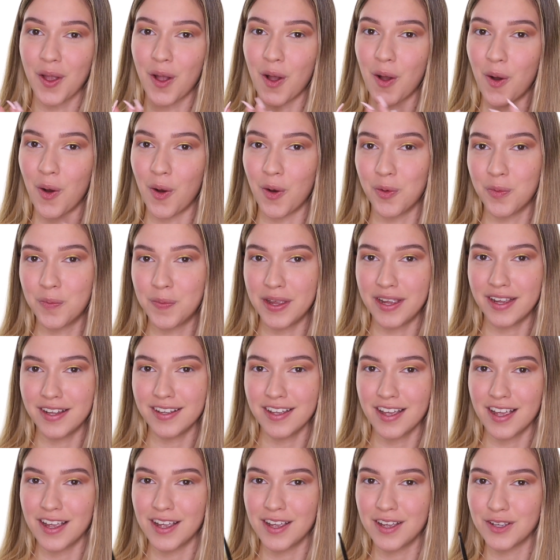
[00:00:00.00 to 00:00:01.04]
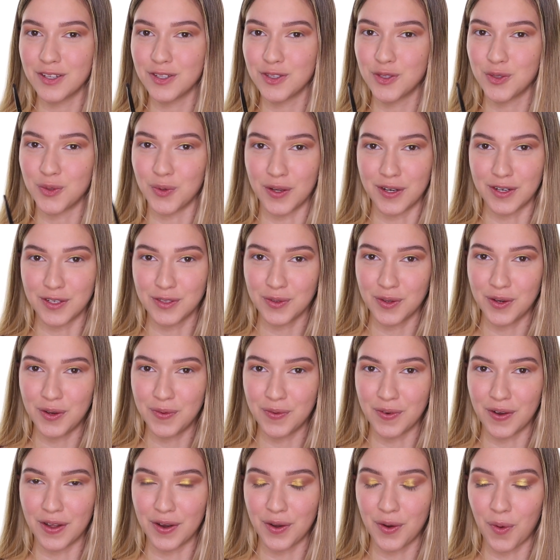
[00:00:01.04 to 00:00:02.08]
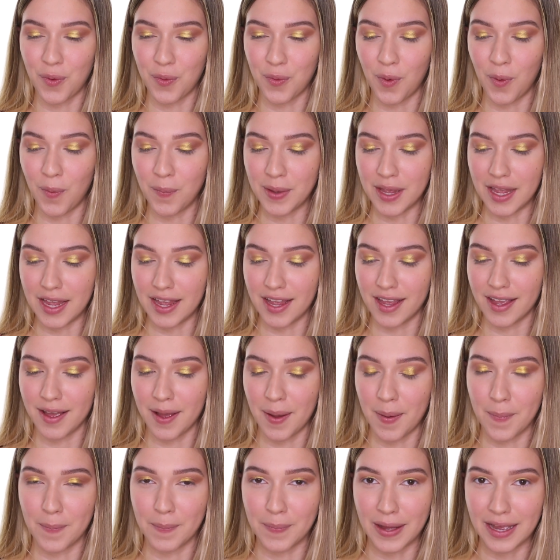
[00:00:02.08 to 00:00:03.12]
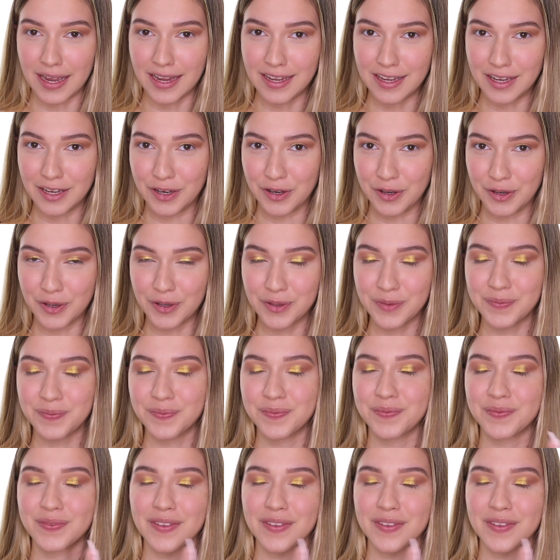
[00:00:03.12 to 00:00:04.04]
hoping 2021 will be my year.